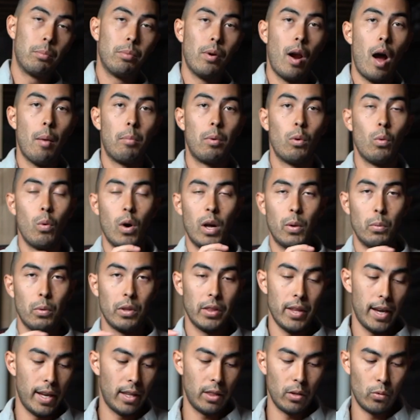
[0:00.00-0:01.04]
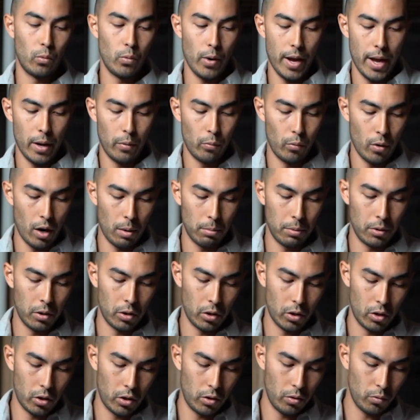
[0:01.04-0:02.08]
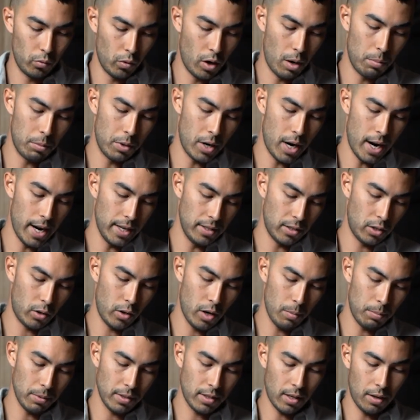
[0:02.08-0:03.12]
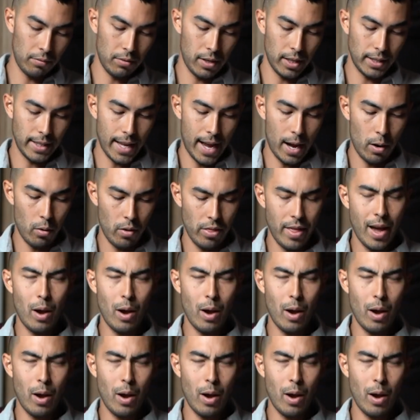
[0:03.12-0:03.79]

proper one with like the red rubber rubberized grip and stuff like that one.